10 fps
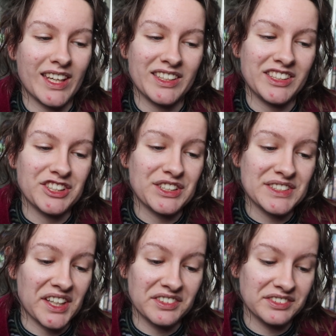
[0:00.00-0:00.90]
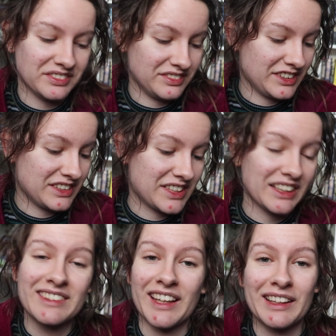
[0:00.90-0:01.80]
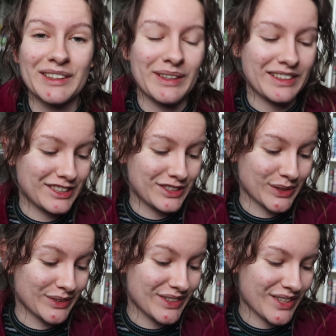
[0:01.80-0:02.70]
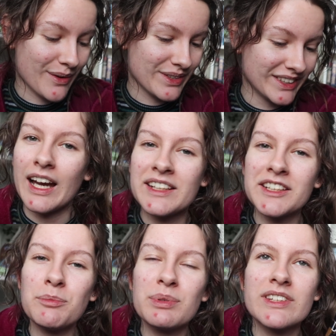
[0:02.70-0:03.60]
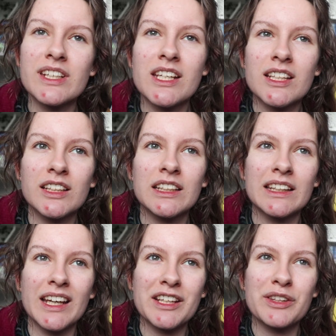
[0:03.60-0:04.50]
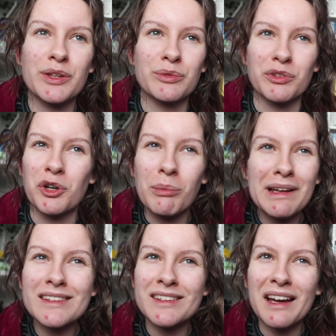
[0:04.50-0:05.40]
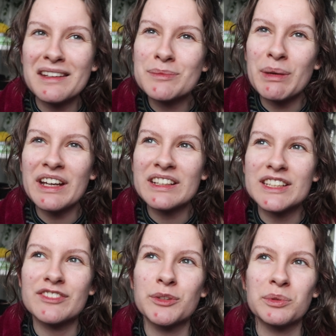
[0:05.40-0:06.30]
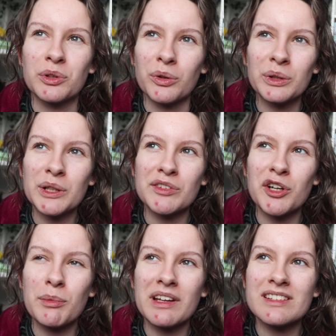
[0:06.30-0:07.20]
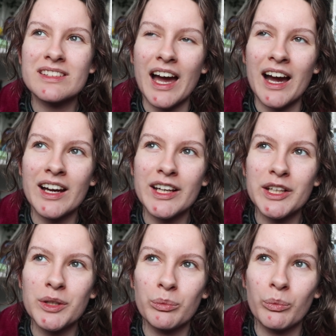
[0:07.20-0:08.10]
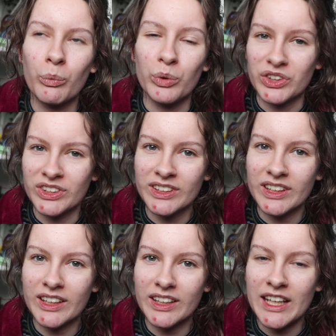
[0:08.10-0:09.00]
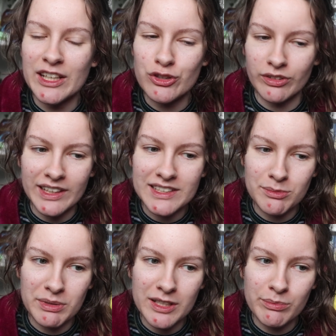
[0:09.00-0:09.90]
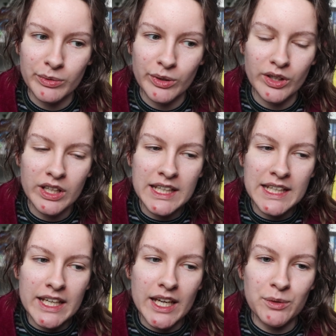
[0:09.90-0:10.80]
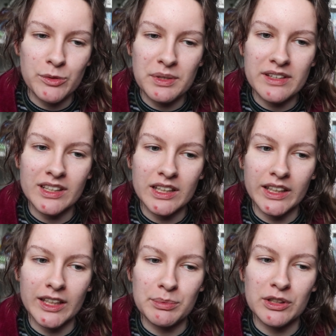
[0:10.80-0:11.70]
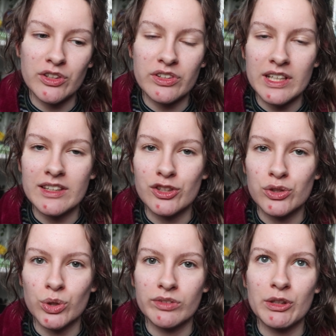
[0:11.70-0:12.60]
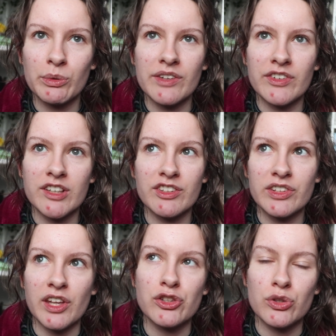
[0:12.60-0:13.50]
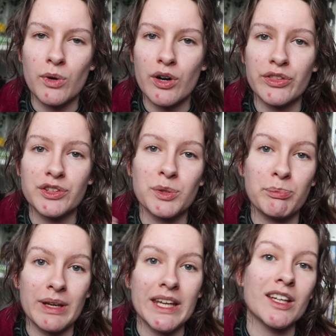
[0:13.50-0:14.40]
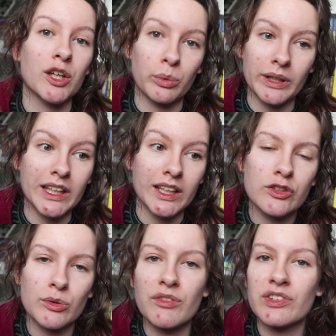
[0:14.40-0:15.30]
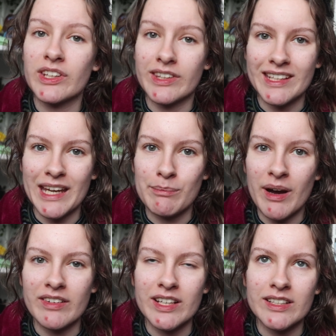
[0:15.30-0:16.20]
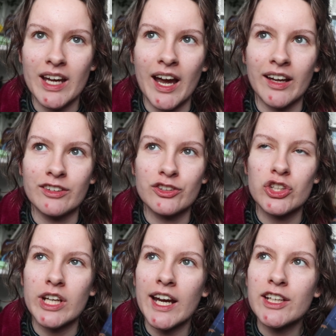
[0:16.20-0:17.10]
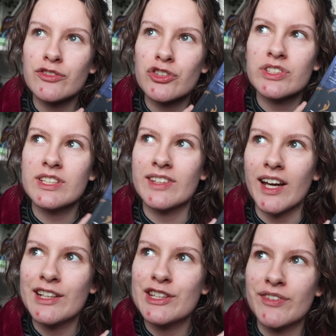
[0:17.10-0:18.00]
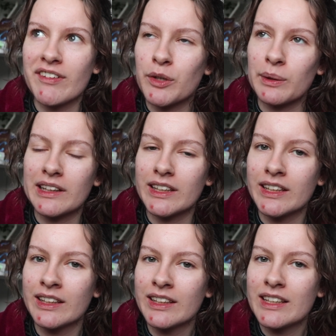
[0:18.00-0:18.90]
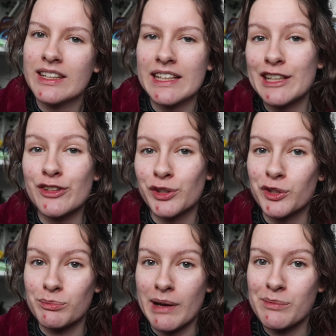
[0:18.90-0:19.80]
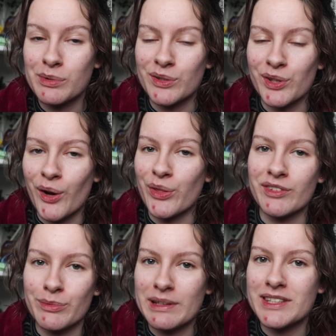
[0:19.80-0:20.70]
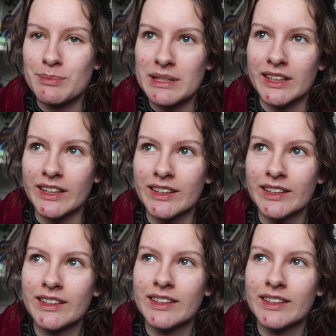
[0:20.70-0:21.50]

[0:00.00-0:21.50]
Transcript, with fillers: you can tell. You can tell exactly where the story is going. I didn't particularly like the romance aspect, if you would call it a romance. I wouldn't. It tried to be, but it was basically because in the story Guinevere is sent to Arthur to be a queen. So obviously they get married and she kind of just decides very quickly that he is a good man because Arthur is meant to be like